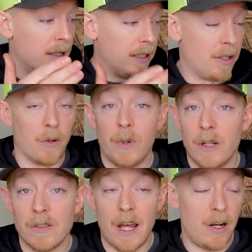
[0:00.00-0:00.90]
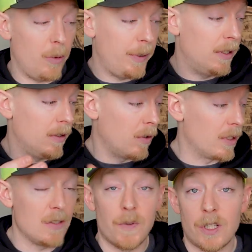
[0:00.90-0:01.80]
either the window's not open or
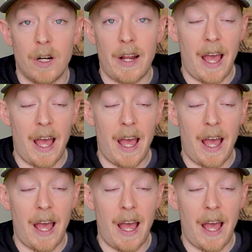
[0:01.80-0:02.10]
these fish aren't